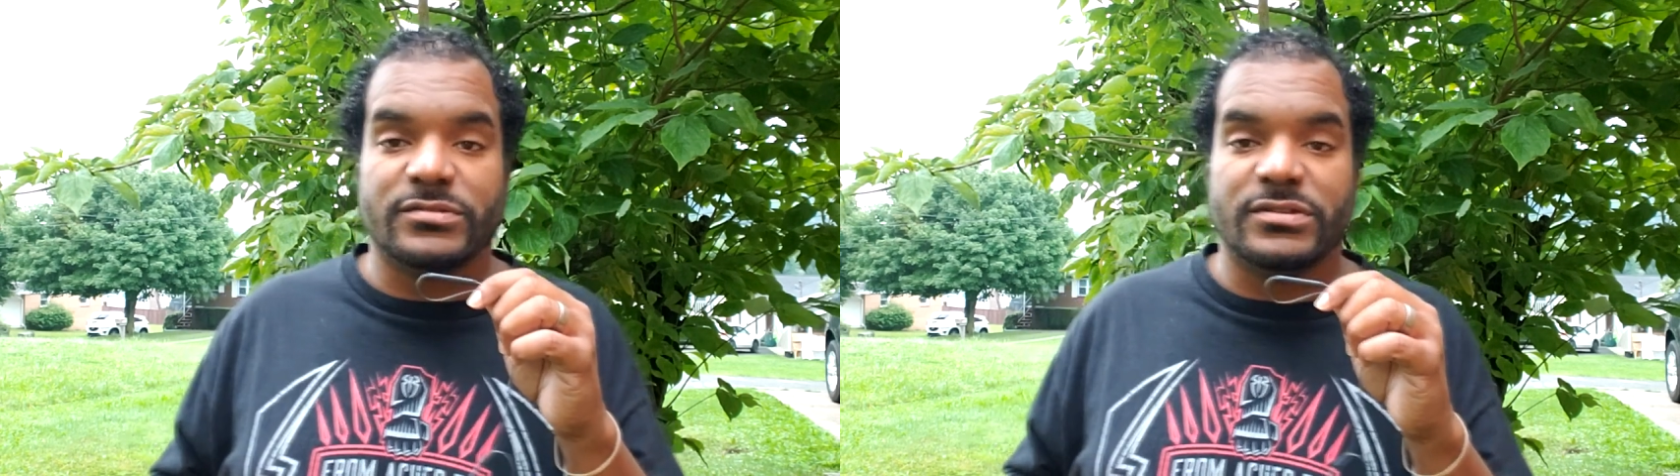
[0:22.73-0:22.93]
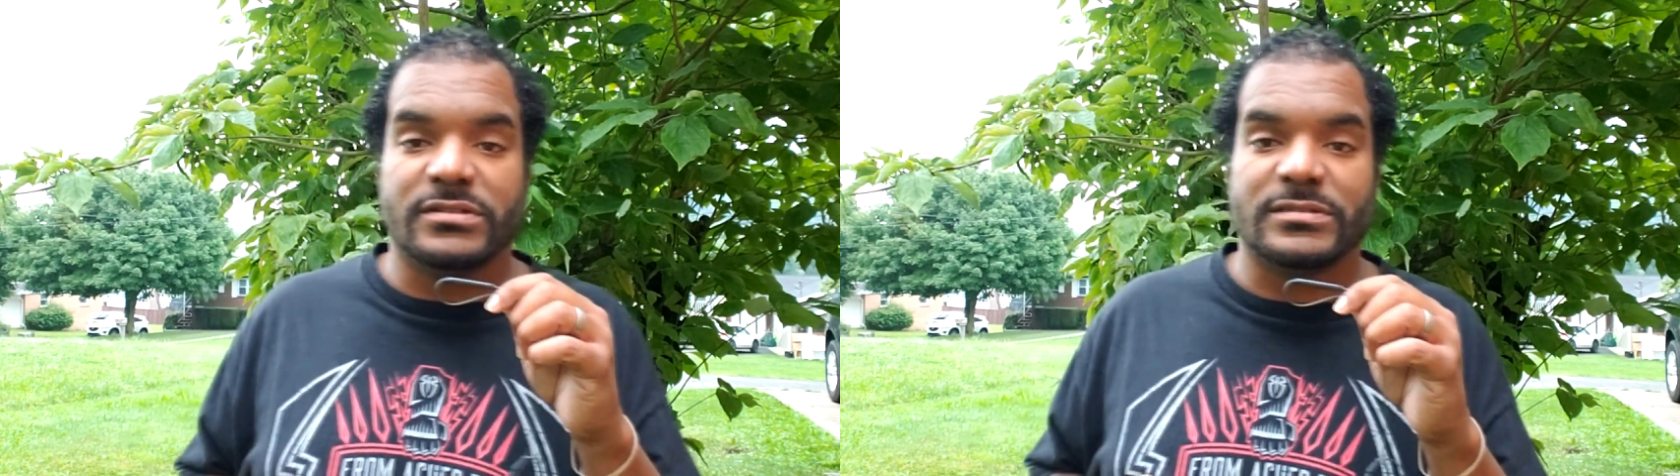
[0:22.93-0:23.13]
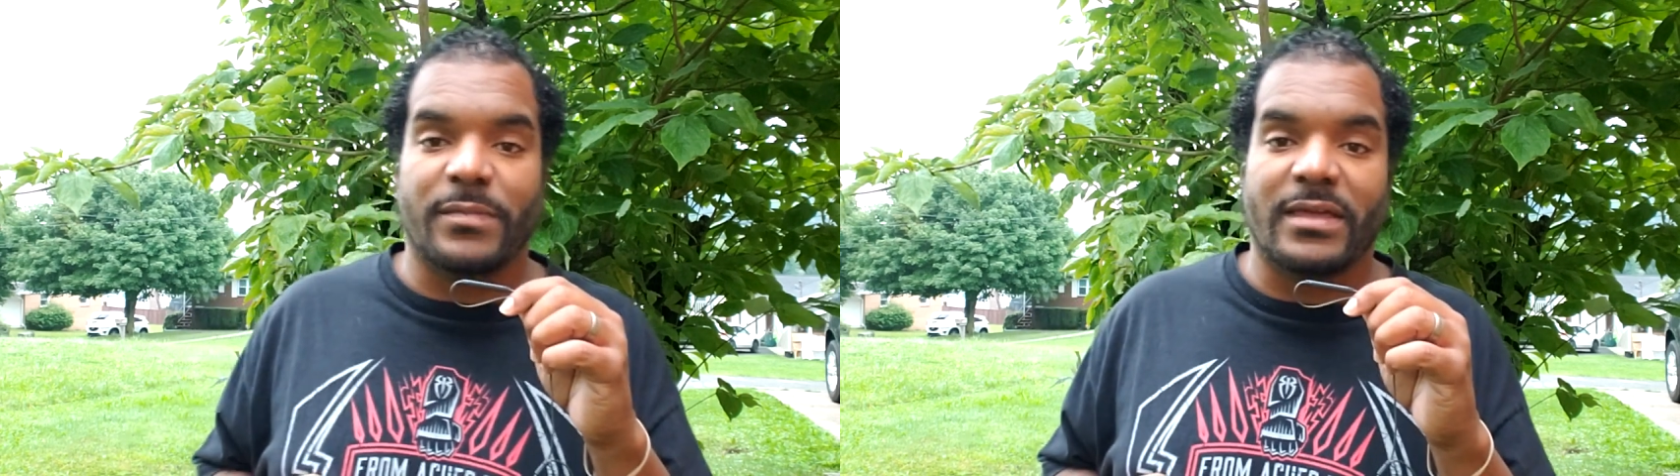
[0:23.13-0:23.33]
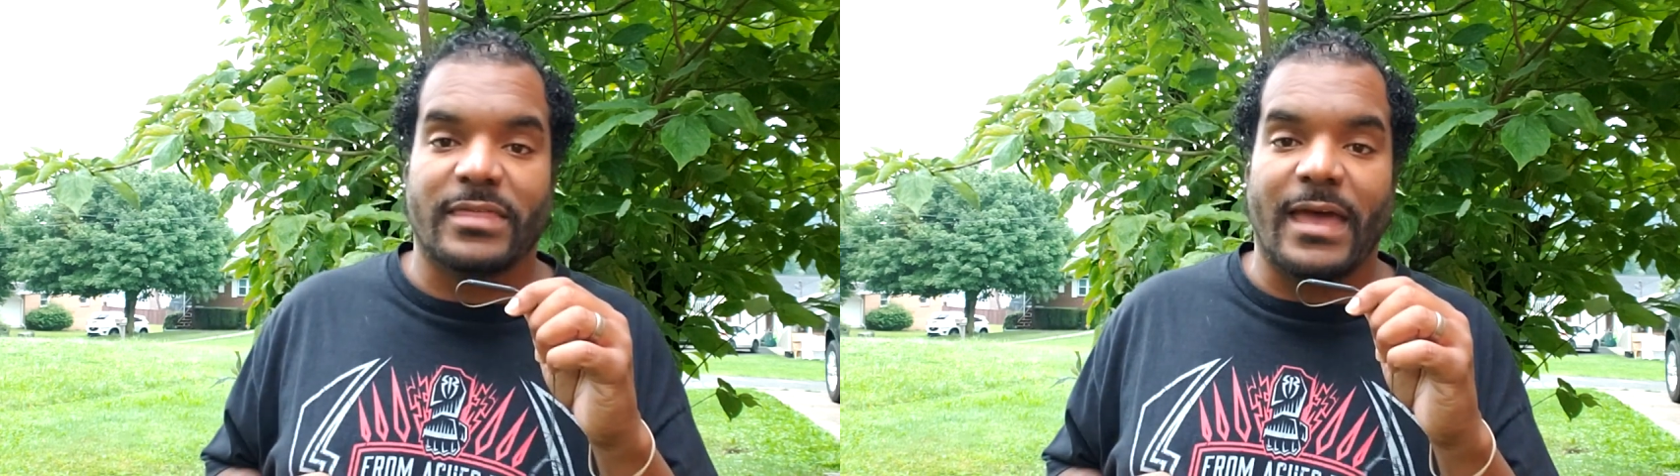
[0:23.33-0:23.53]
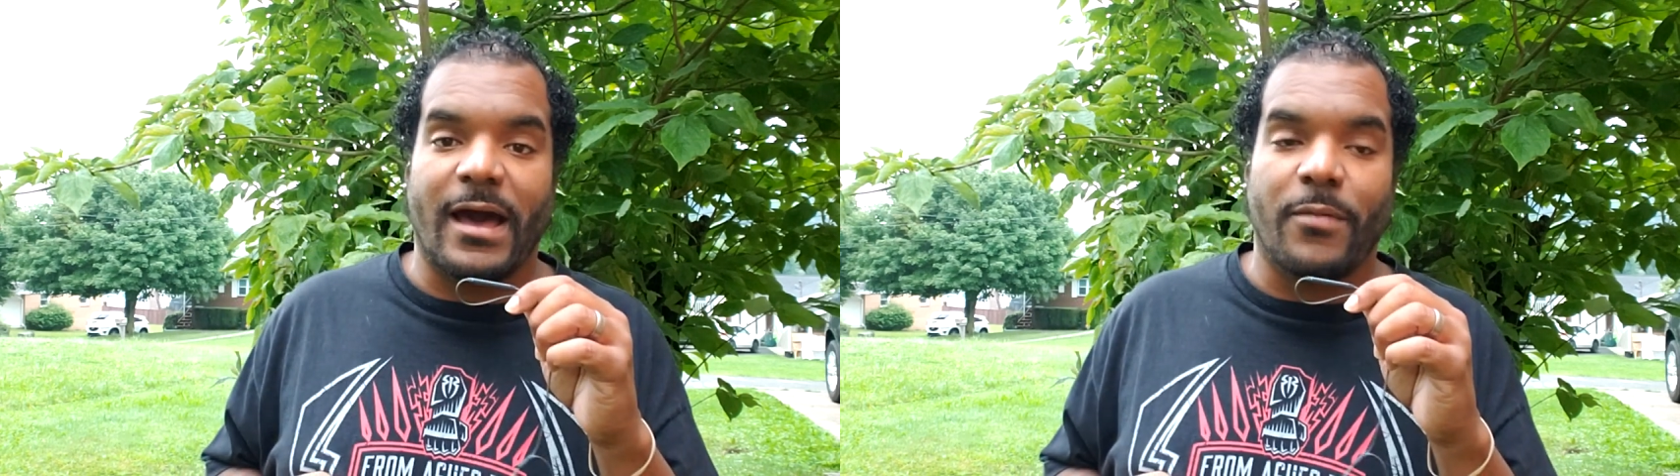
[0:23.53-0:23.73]
to
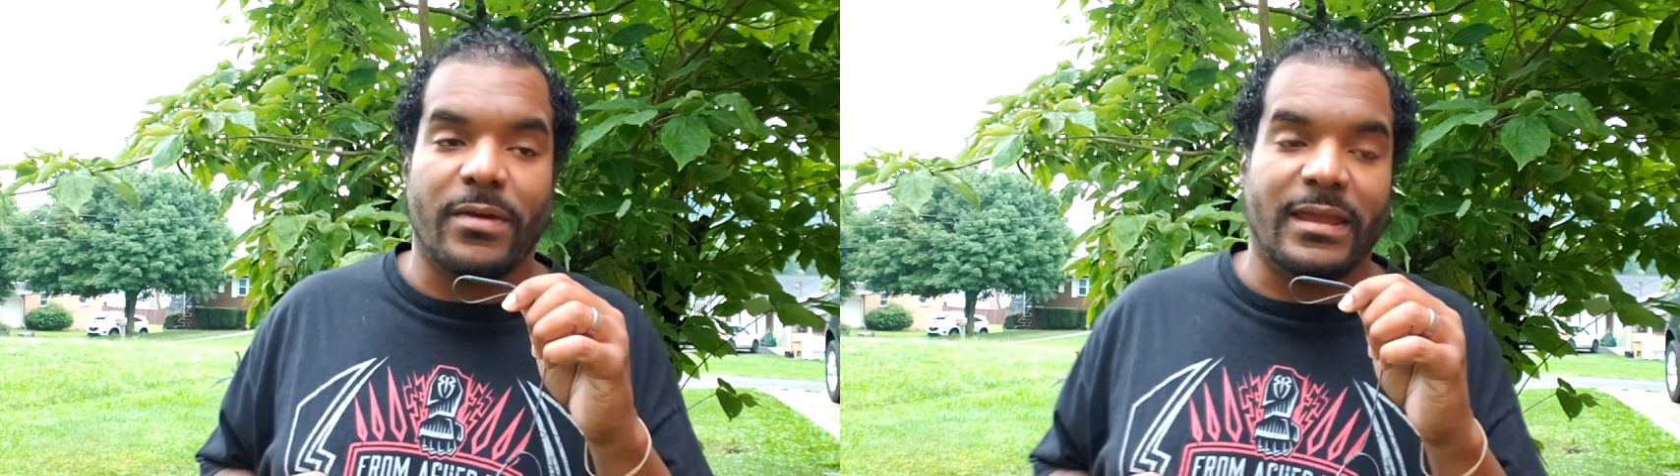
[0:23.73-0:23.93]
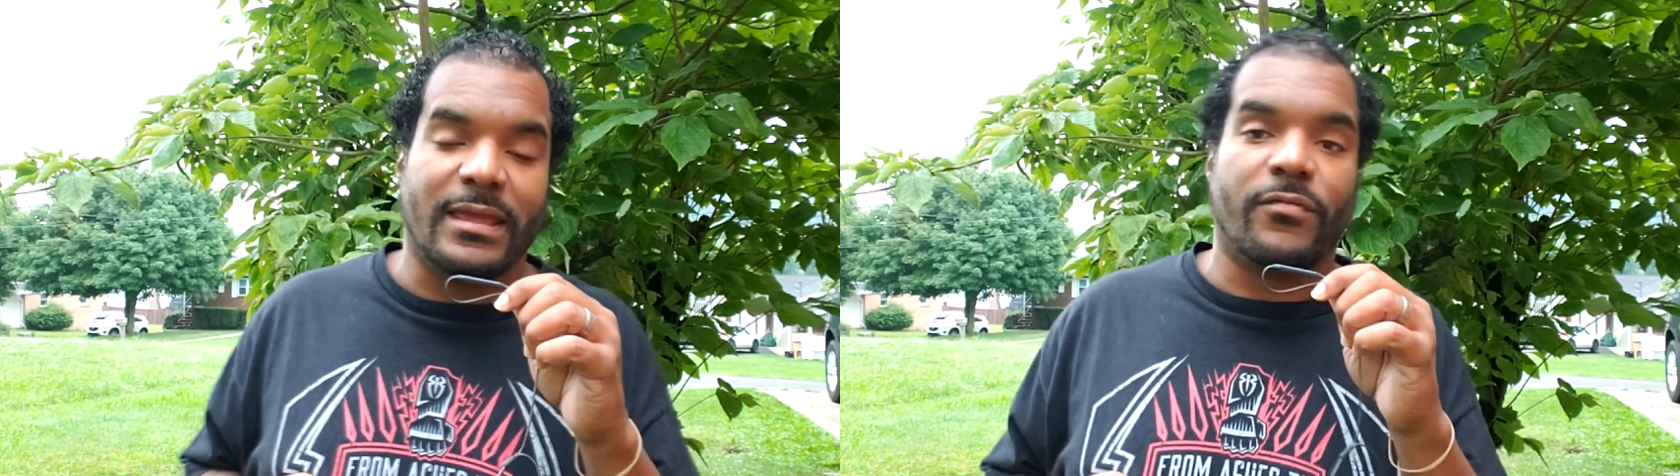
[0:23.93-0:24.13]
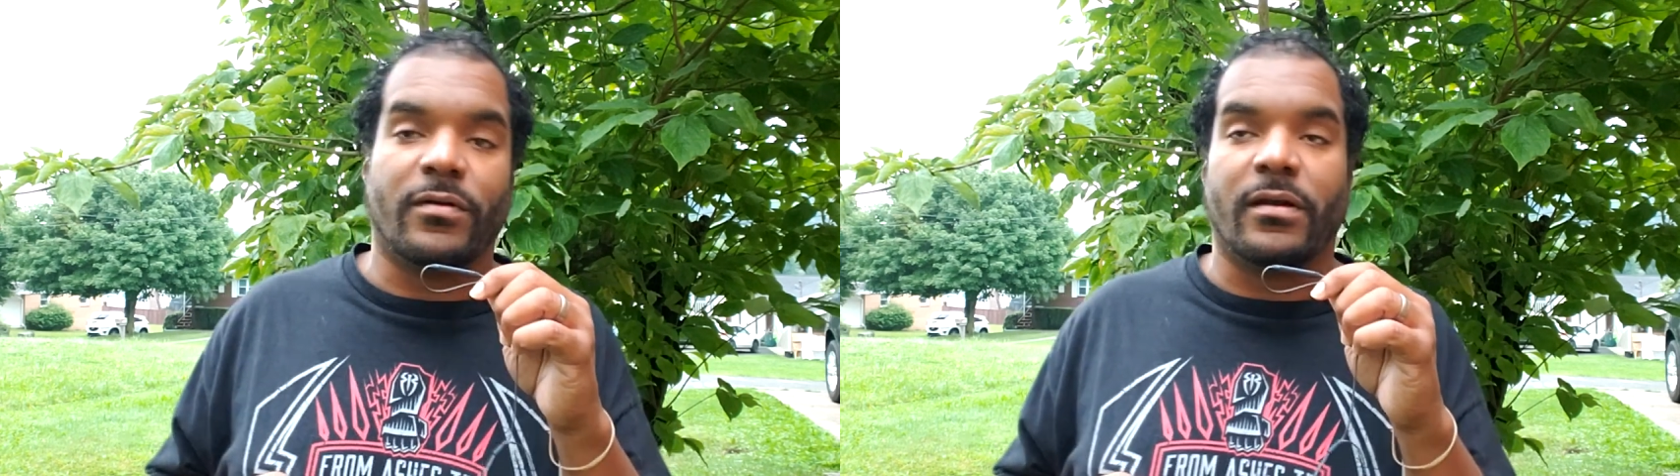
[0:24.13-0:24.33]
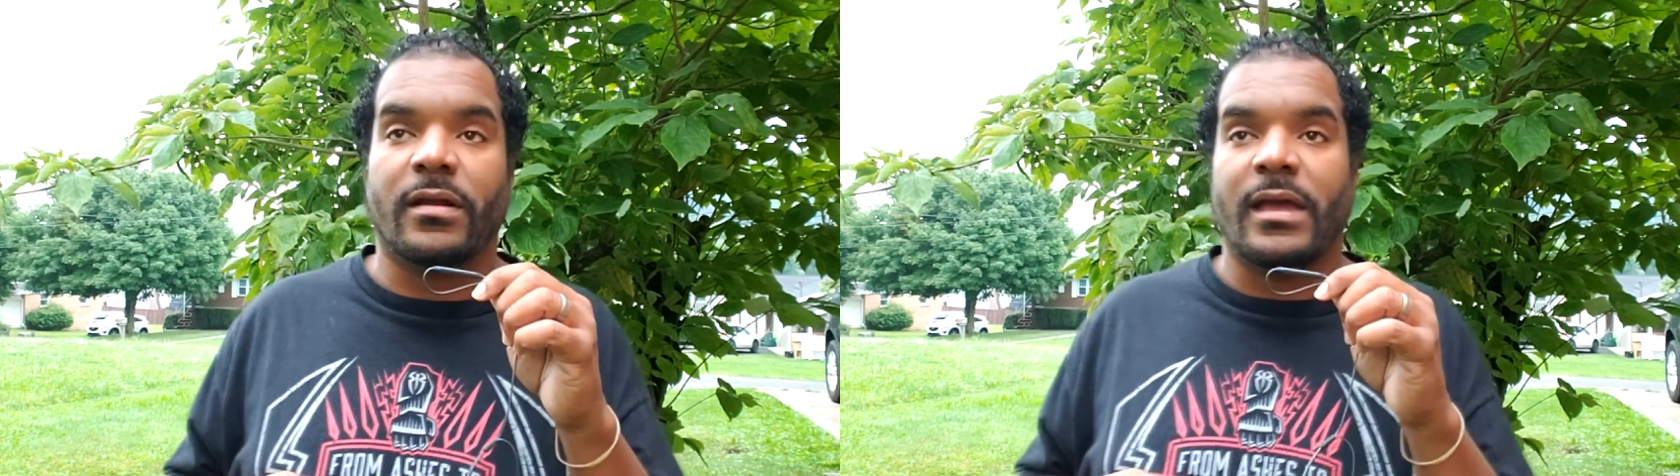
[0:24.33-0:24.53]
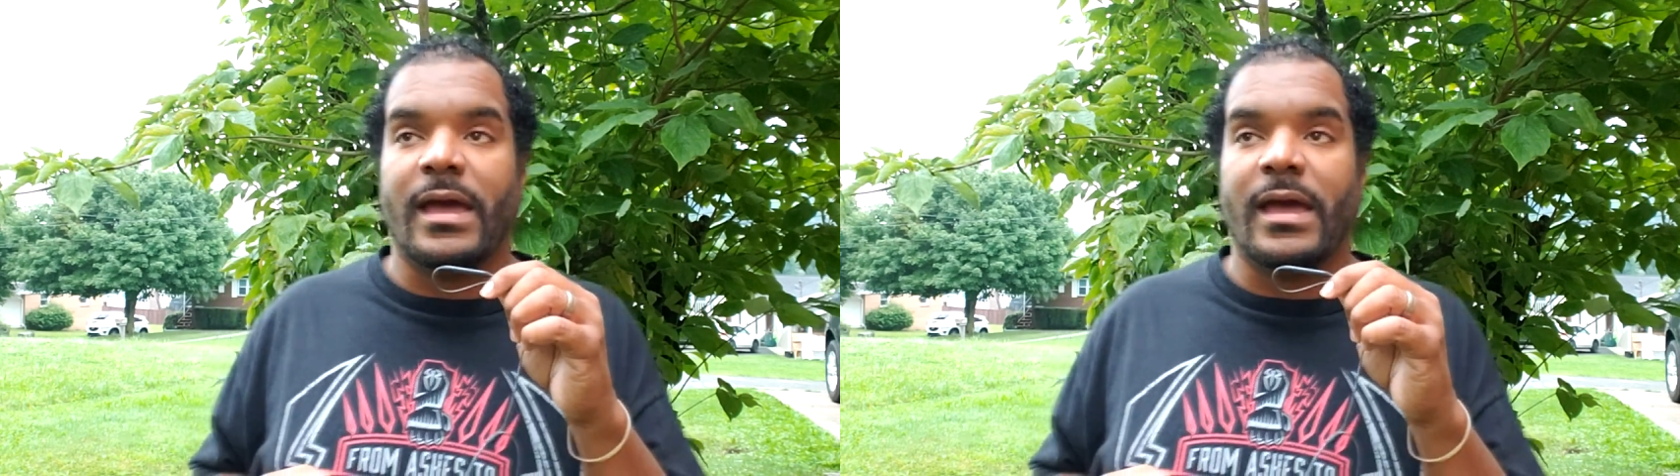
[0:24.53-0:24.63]
Samantha Halpenny for